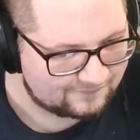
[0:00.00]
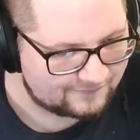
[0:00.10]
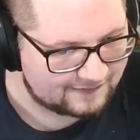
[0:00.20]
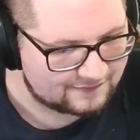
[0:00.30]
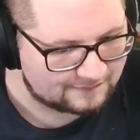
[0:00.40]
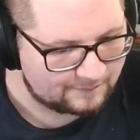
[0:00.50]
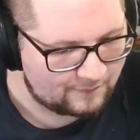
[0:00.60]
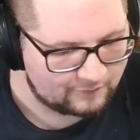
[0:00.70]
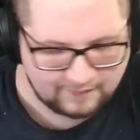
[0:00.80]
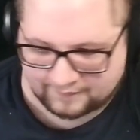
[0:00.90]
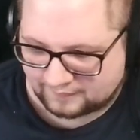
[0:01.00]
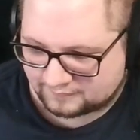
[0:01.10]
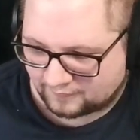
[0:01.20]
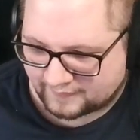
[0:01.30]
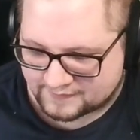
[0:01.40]
Everything, double
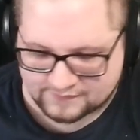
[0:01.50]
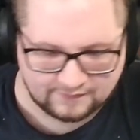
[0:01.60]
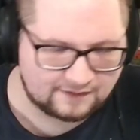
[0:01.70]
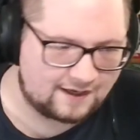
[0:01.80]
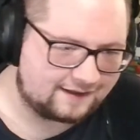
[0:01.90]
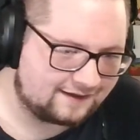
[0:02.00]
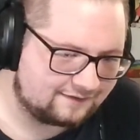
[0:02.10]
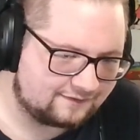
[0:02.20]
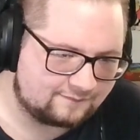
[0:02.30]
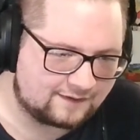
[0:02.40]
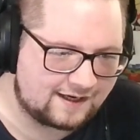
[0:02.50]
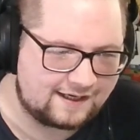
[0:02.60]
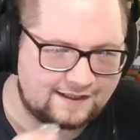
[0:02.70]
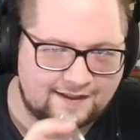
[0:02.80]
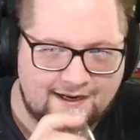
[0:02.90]
Pokeball. Okay, so we're not
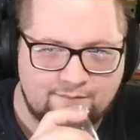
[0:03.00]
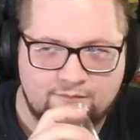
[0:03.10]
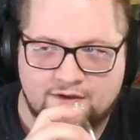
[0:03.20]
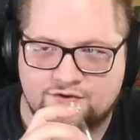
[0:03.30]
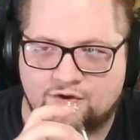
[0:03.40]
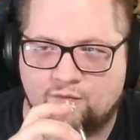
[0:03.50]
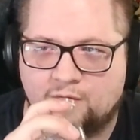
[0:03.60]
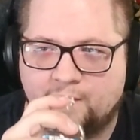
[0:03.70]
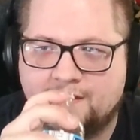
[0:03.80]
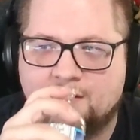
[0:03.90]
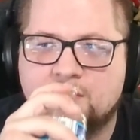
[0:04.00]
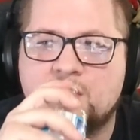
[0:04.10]
getting a turn 1 win here.